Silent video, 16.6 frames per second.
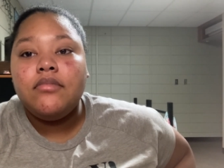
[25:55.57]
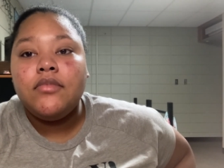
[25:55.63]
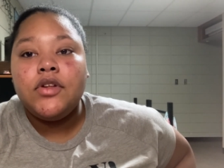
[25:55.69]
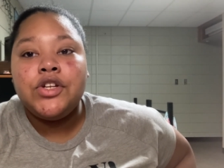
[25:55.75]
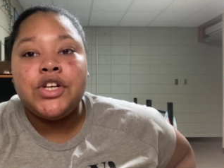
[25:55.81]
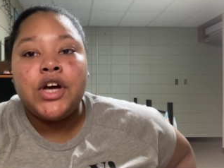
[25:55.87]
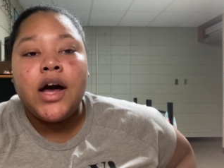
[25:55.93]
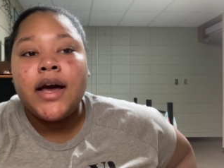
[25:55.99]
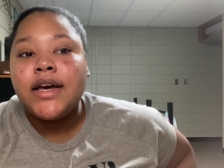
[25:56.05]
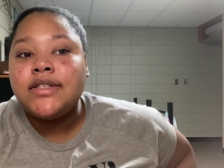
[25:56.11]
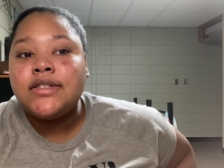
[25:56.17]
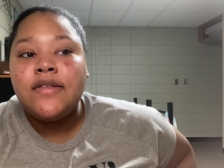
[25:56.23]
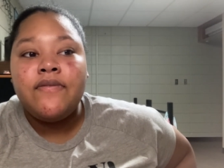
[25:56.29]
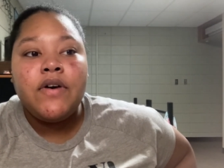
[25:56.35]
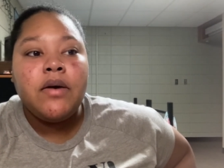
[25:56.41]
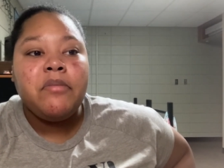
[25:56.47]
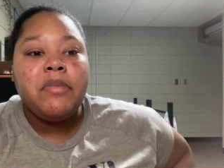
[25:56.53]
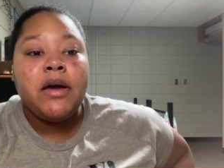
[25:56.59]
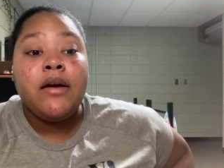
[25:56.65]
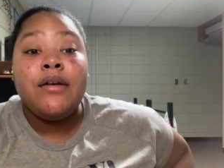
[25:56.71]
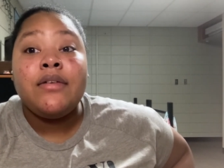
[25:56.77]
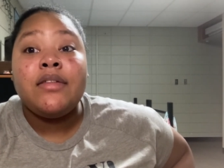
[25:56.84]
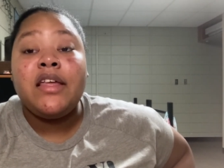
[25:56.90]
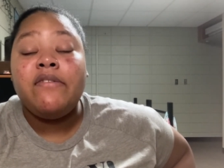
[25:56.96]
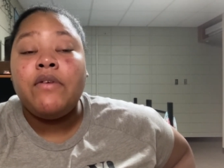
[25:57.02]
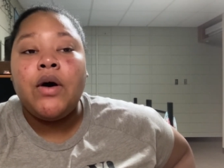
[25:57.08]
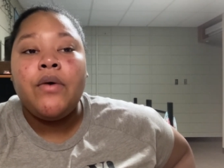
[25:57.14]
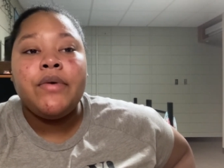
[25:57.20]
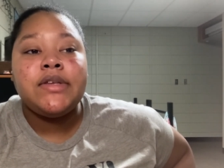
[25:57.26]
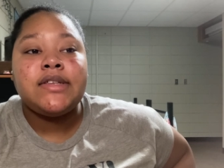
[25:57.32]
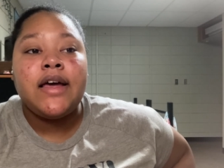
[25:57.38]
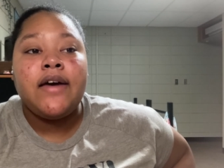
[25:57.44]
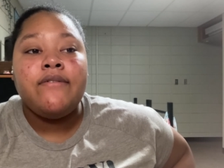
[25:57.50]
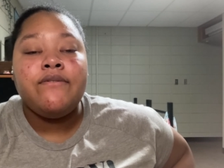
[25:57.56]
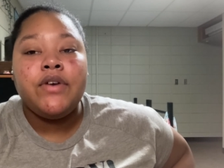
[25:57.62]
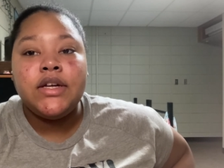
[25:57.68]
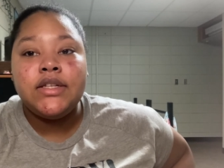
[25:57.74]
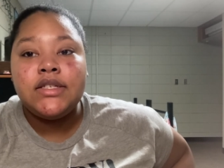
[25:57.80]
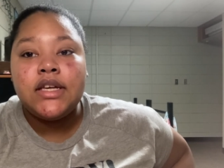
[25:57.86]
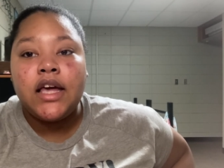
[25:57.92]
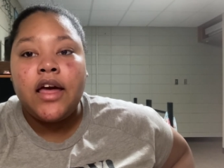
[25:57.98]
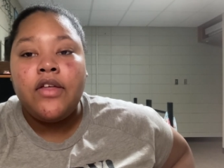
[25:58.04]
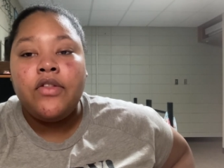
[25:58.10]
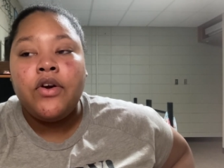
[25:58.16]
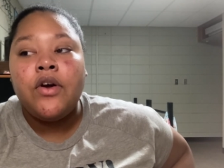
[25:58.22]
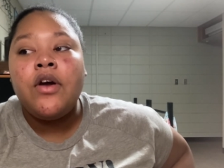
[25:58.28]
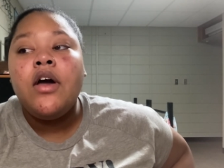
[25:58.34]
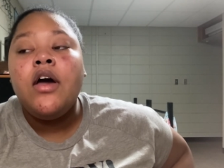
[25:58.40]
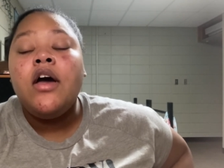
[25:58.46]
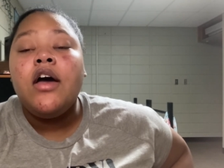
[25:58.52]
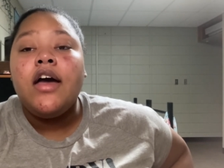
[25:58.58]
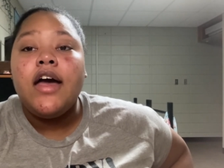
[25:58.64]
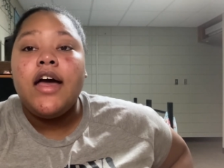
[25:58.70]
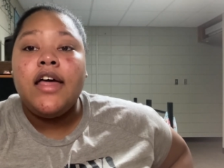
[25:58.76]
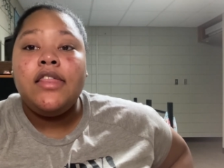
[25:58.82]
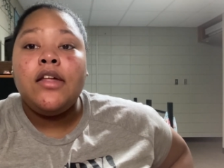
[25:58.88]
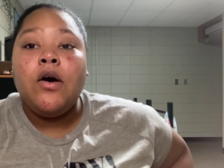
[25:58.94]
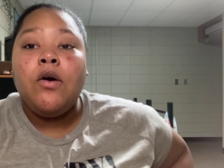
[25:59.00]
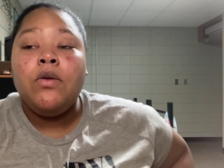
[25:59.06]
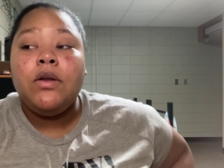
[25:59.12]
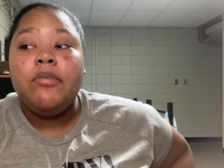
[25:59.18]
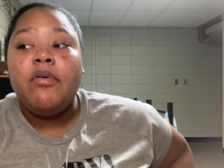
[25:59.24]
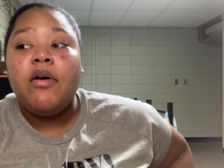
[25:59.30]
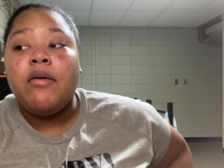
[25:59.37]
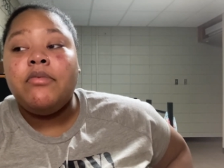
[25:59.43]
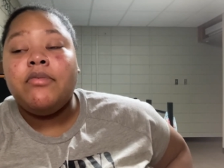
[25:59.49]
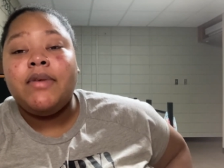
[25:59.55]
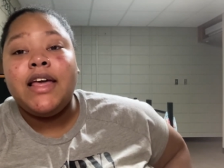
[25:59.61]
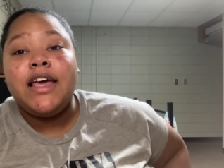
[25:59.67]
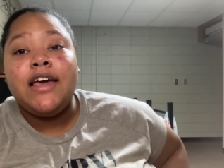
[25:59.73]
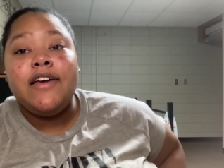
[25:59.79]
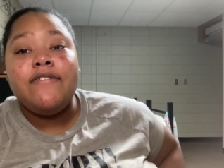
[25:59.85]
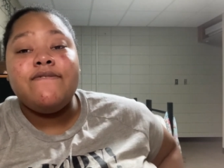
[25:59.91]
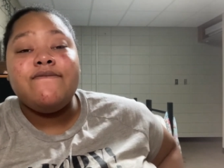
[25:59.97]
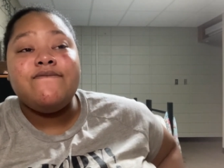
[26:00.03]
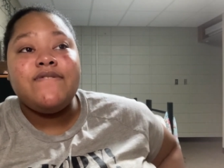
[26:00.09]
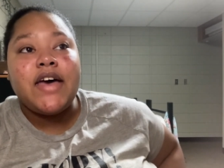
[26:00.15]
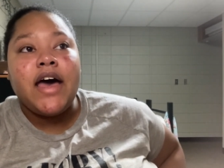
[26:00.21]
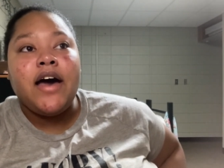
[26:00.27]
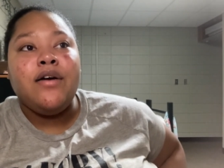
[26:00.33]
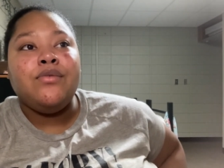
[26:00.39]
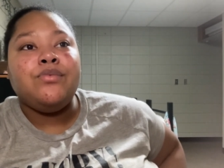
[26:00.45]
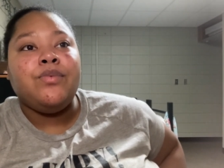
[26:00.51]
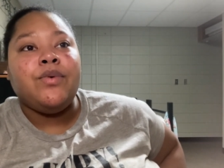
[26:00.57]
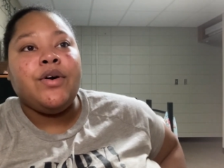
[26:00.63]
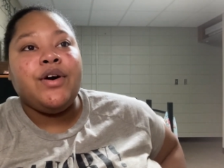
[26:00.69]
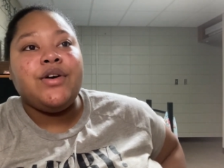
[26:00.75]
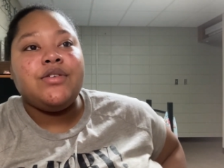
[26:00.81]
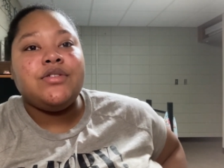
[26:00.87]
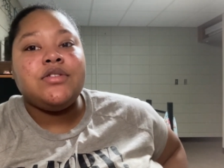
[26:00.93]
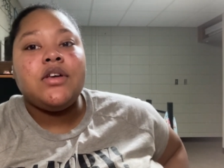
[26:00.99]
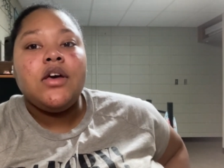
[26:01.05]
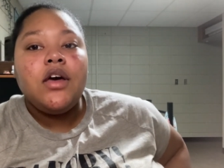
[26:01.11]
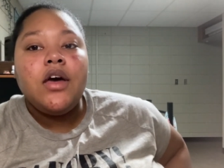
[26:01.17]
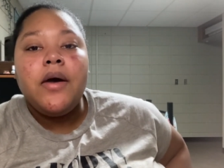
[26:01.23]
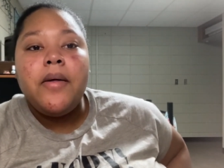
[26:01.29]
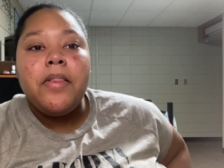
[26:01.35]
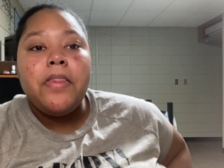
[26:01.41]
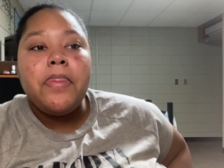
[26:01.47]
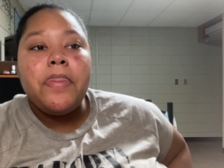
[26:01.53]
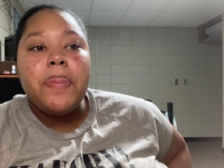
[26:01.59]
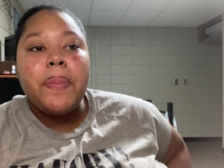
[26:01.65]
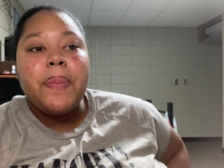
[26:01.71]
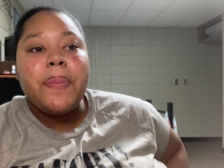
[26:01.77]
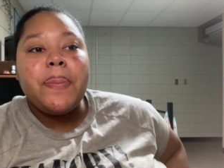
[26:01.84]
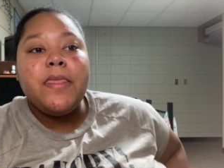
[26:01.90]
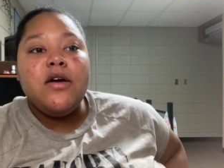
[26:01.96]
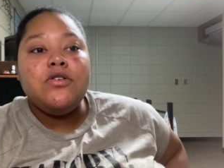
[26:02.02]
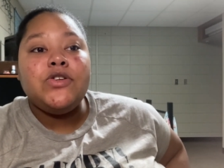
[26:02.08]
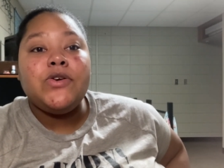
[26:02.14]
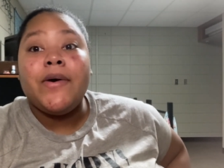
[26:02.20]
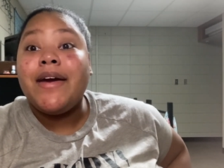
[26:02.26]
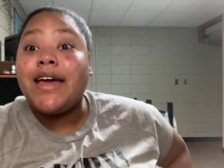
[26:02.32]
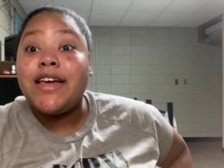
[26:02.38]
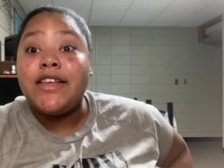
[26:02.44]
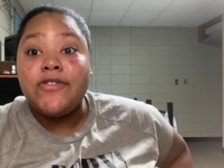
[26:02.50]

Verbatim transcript: Jock is the fun parent. They've always had fun together, and the only problem he found was, during his